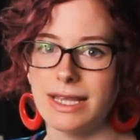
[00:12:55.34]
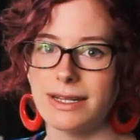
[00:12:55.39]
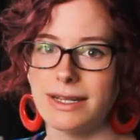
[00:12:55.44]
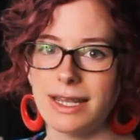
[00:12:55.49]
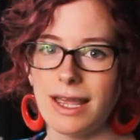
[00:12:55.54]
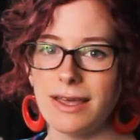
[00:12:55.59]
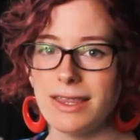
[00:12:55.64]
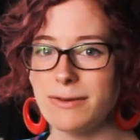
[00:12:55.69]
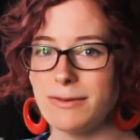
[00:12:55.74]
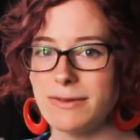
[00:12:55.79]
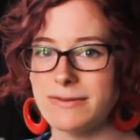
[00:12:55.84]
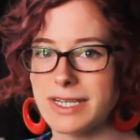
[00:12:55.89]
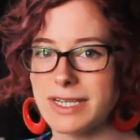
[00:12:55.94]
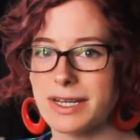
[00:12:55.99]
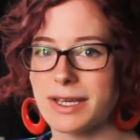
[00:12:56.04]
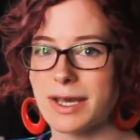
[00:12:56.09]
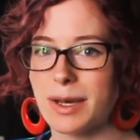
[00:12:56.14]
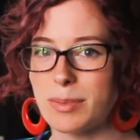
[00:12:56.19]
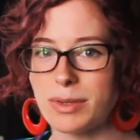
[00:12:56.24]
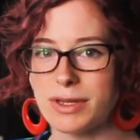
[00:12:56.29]
Now that we've done
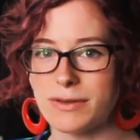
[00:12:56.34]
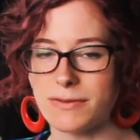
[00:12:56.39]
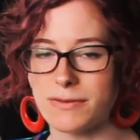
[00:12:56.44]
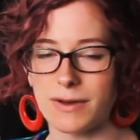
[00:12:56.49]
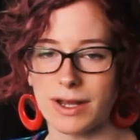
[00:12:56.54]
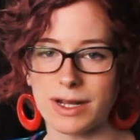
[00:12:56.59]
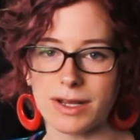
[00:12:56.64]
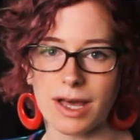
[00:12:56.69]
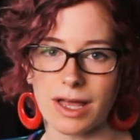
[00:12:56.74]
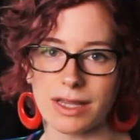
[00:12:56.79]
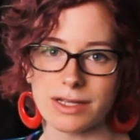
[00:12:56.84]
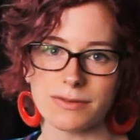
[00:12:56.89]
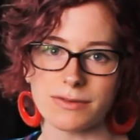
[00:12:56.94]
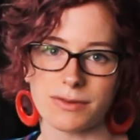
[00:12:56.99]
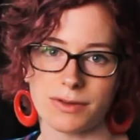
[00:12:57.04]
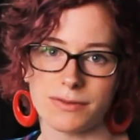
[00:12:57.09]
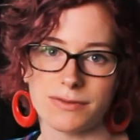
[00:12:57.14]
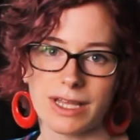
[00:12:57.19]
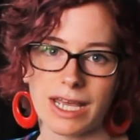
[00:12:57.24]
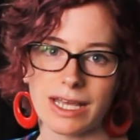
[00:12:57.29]
a couple of fun,
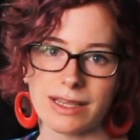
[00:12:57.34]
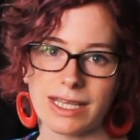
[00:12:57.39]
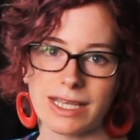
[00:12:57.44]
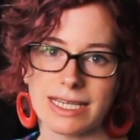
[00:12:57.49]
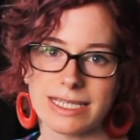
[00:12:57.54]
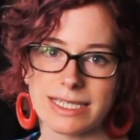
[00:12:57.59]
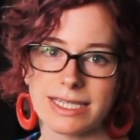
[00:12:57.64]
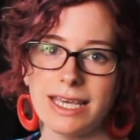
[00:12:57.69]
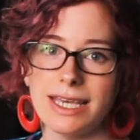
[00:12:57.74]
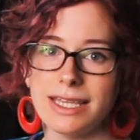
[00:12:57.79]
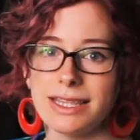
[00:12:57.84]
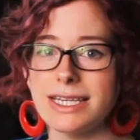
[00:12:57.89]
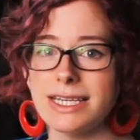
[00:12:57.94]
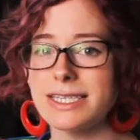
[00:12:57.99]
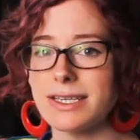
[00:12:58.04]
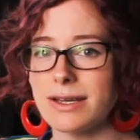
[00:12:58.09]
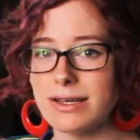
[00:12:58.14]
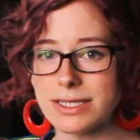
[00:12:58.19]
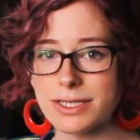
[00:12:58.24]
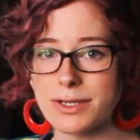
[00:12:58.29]
colorful flat lays,
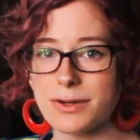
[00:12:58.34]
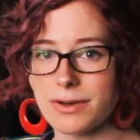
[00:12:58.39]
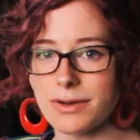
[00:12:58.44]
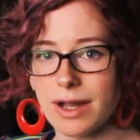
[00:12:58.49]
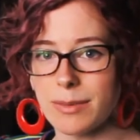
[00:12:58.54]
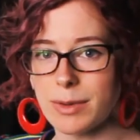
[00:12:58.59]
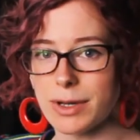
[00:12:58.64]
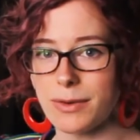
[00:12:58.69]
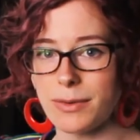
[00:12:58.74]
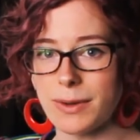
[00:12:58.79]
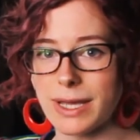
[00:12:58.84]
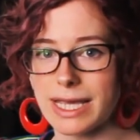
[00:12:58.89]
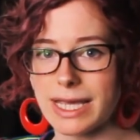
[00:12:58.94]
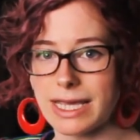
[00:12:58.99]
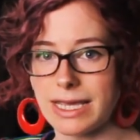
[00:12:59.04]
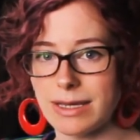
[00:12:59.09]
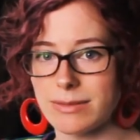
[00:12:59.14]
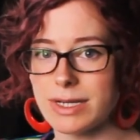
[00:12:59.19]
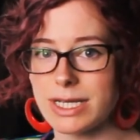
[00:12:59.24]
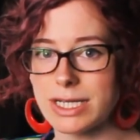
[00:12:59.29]
let's also grab a quick
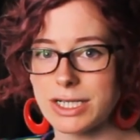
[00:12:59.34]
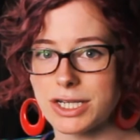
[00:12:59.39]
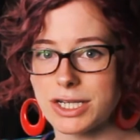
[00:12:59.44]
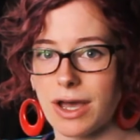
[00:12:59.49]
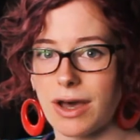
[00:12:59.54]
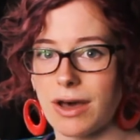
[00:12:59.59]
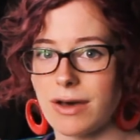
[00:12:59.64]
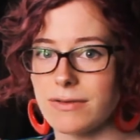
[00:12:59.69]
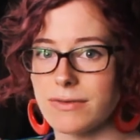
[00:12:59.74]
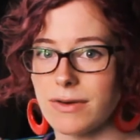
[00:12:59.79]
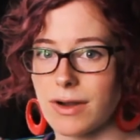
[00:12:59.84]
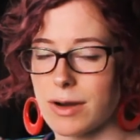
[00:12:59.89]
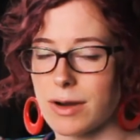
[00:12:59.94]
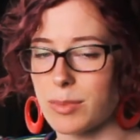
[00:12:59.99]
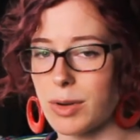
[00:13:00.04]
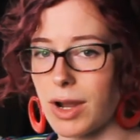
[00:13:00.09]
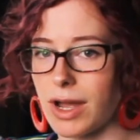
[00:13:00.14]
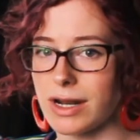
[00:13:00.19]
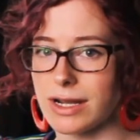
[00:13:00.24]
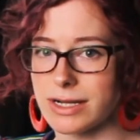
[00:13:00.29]
image of our
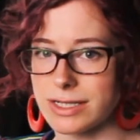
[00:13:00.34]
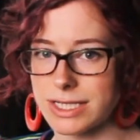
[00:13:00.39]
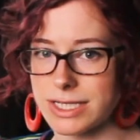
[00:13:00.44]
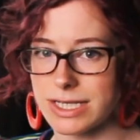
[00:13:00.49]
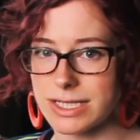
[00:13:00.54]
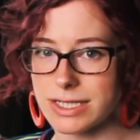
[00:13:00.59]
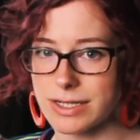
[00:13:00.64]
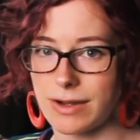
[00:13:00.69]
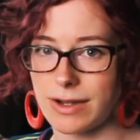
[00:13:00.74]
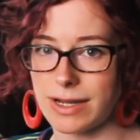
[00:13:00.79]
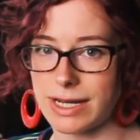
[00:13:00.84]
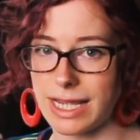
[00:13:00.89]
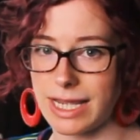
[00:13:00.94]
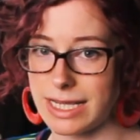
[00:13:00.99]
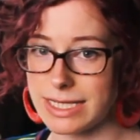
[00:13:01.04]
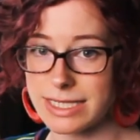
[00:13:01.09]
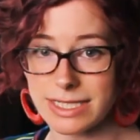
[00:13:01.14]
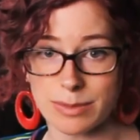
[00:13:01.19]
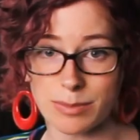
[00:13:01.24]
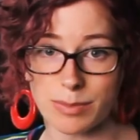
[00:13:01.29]
product just on
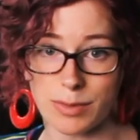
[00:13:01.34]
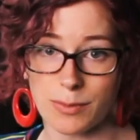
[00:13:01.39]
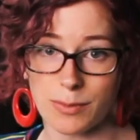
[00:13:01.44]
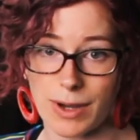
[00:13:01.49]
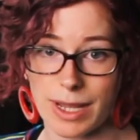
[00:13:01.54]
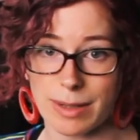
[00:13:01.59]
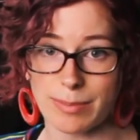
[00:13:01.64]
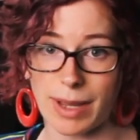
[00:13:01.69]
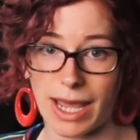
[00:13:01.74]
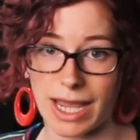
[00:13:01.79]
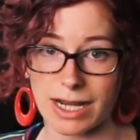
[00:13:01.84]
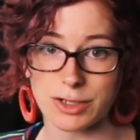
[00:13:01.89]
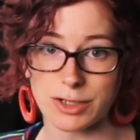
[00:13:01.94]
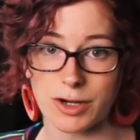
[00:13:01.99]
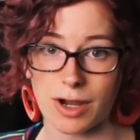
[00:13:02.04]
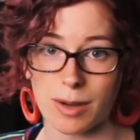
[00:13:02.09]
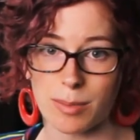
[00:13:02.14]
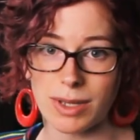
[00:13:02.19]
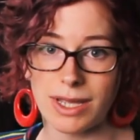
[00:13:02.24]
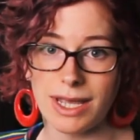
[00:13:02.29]
a simple white
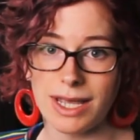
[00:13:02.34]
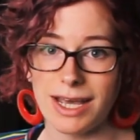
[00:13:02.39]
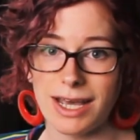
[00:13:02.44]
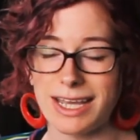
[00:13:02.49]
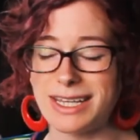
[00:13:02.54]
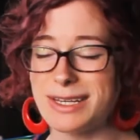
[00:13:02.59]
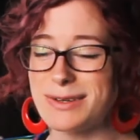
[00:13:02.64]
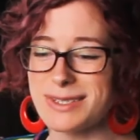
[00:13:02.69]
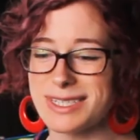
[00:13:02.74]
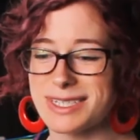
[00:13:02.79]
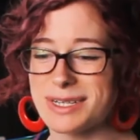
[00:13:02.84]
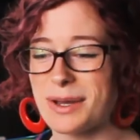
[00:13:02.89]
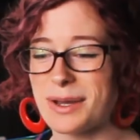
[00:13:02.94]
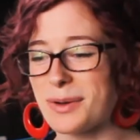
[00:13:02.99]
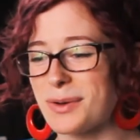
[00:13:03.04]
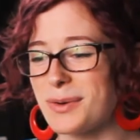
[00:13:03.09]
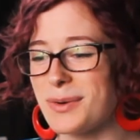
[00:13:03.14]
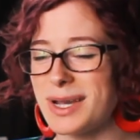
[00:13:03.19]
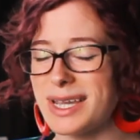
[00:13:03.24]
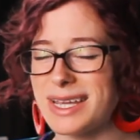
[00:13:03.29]
backdrop. I know it's
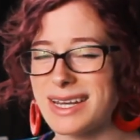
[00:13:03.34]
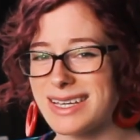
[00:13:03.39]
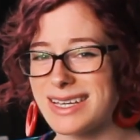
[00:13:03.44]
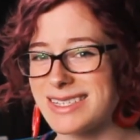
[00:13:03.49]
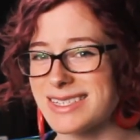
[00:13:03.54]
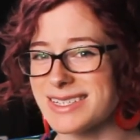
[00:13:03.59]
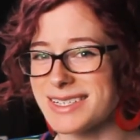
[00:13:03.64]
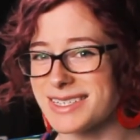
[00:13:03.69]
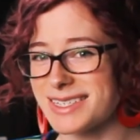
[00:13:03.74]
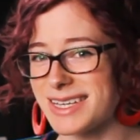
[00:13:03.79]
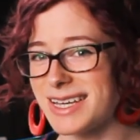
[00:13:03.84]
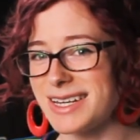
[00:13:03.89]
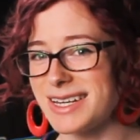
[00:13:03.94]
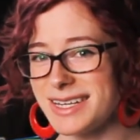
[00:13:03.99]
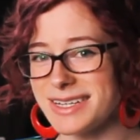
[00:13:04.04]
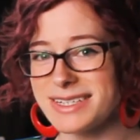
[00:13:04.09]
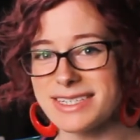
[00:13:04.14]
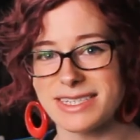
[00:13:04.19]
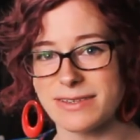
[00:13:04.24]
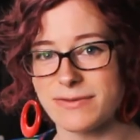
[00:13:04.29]
not quite as
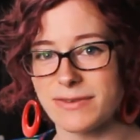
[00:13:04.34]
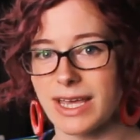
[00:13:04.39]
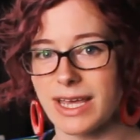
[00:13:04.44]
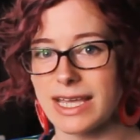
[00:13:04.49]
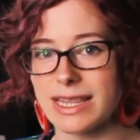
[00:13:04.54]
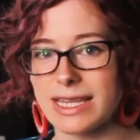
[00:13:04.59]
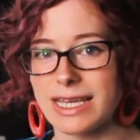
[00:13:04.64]
exciting as the flat